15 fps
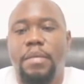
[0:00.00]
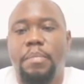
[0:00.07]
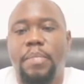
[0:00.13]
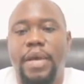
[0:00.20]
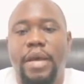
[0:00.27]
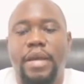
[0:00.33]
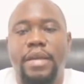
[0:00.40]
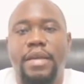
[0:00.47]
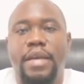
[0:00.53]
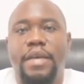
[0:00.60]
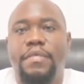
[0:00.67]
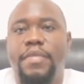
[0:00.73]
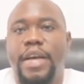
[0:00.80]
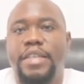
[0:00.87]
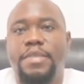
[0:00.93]
Ben
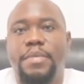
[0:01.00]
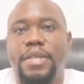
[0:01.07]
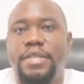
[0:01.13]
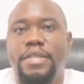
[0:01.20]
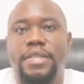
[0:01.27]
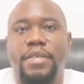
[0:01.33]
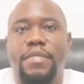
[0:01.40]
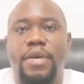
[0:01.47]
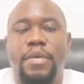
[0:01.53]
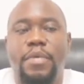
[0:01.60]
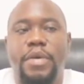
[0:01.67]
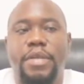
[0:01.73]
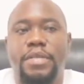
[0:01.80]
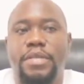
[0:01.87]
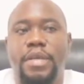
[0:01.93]
advised me in several
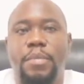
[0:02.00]
ways.